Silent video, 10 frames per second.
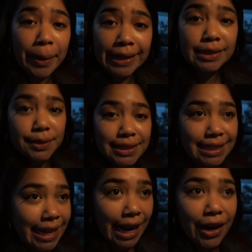the pet stores
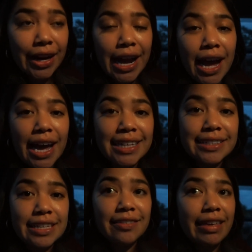in the area and
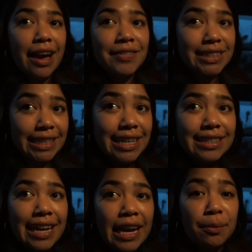see if they have a
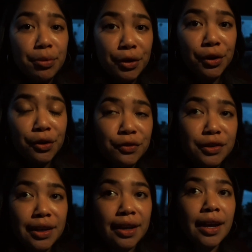TSA
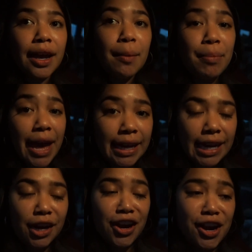approved pet
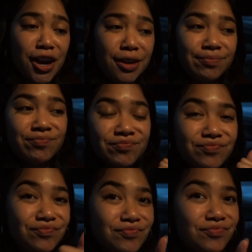carrier.
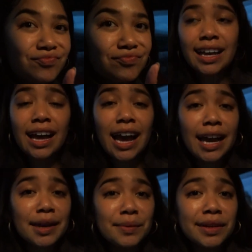
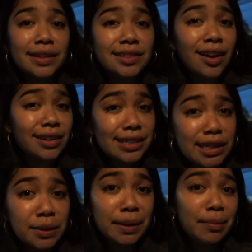I will talk
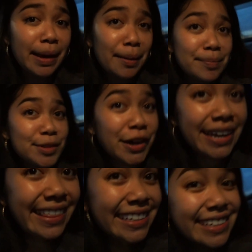to you in a bit.
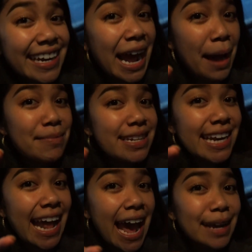Great things are gonna happen
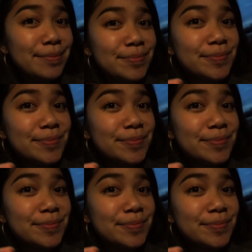today.